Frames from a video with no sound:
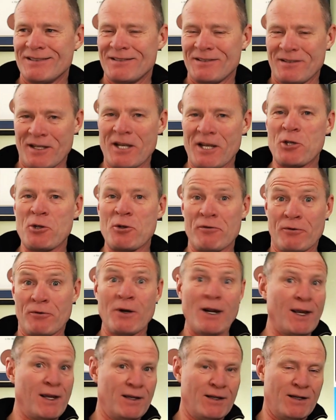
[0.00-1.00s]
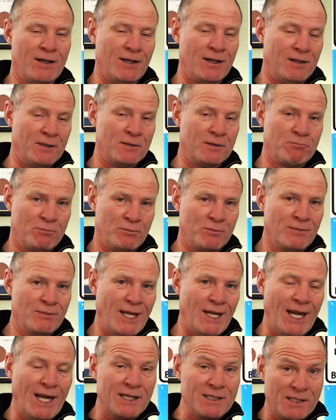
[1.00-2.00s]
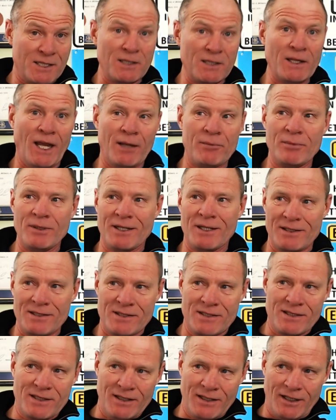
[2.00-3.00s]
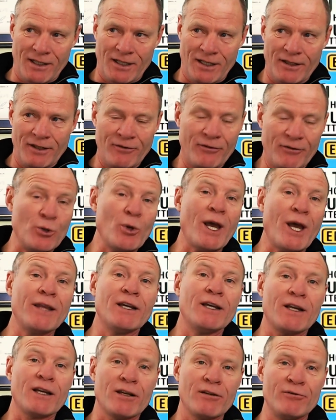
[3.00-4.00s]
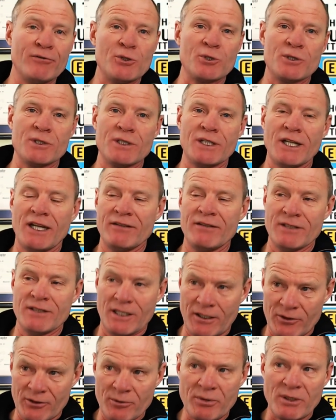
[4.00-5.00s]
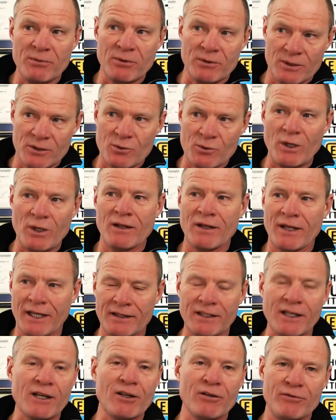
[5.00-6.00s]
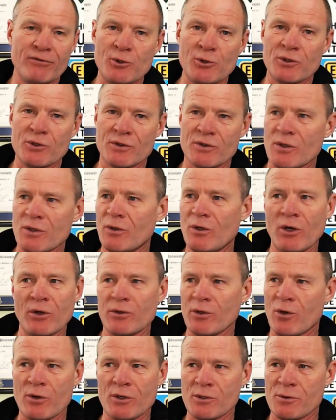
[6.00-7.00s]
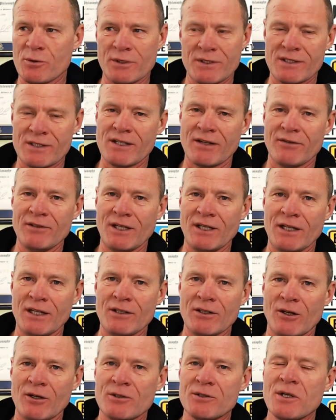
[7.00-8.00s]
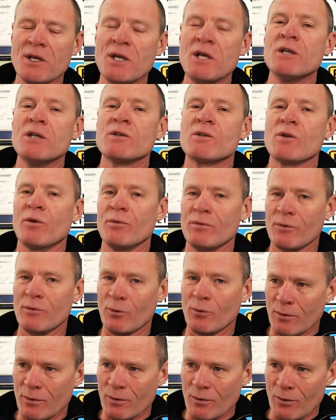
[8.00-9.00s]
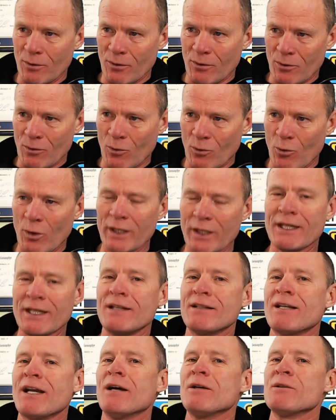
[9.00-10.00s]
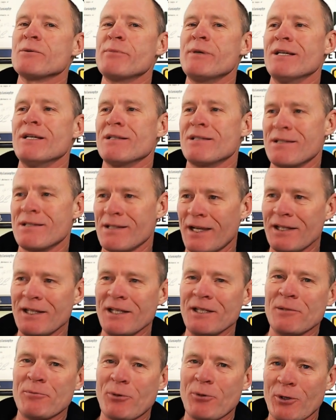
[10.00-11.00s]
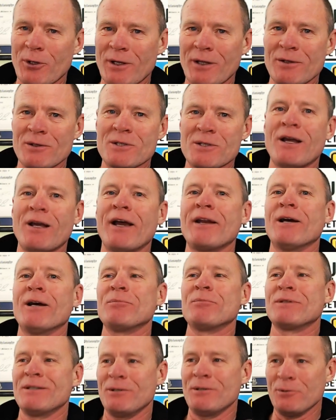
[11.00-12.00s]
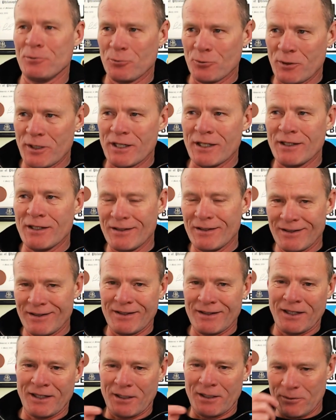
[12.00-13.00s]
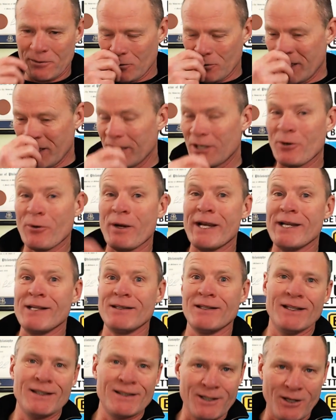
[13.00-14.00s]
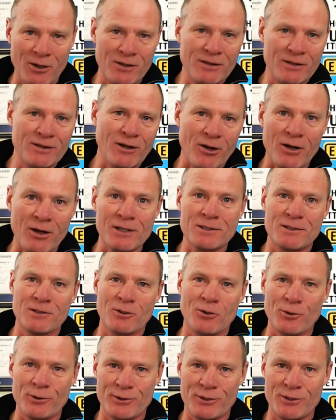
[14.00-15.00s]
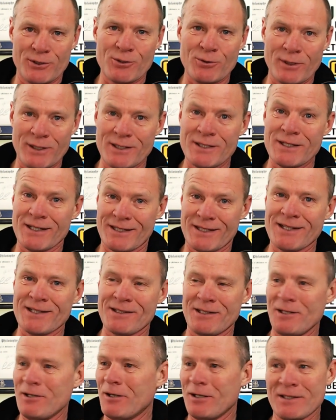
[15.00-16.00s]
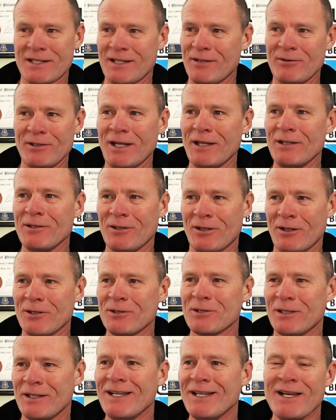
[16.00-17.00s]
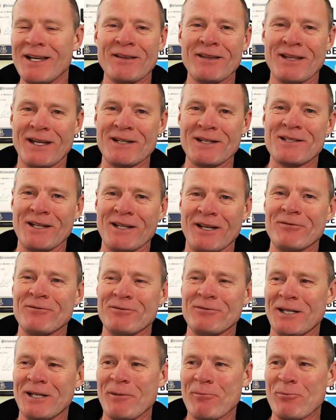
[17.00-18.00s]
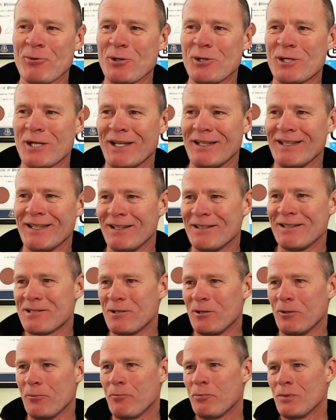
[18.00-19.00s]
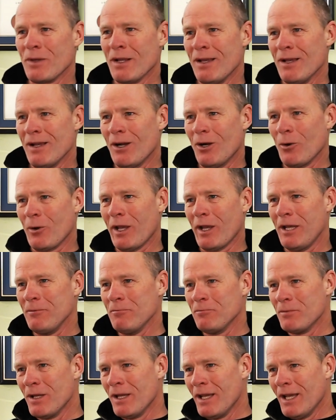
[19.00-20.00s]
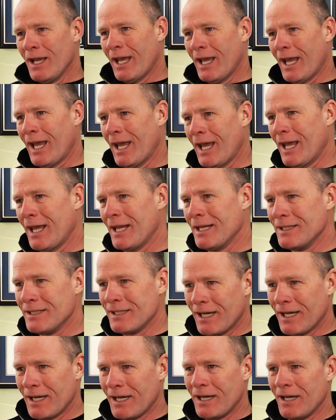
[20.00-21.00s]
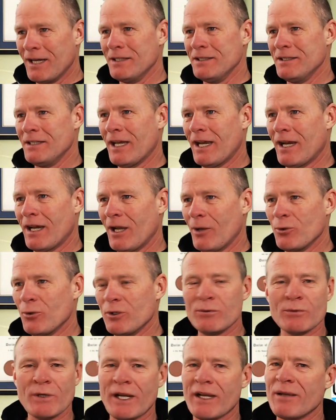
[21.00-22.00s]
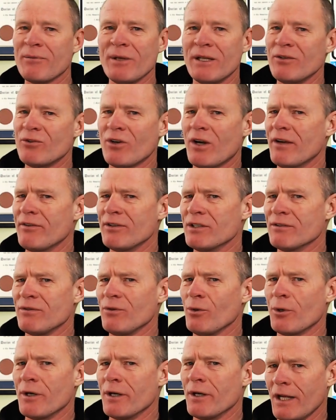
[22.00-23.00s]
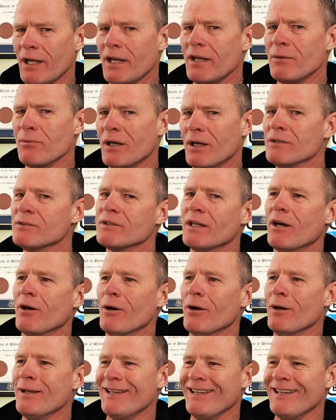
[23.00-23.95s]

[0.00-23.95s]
Thank you for uh, asking that because uh, if you had that confusion, Dave, then other people as well had that confusion. So no, the course wasn't seventy eight dollars. So what that tells me is, is I need to put another slide up to re uh, reiterate that the, the, cost of the course is twenty six sixty, not seventy eight dollars. Thanks, Dave. I appreciate that. So, okay. And uh, yeah, I wouldn't recommend driving to Florida at 80 miles an hour.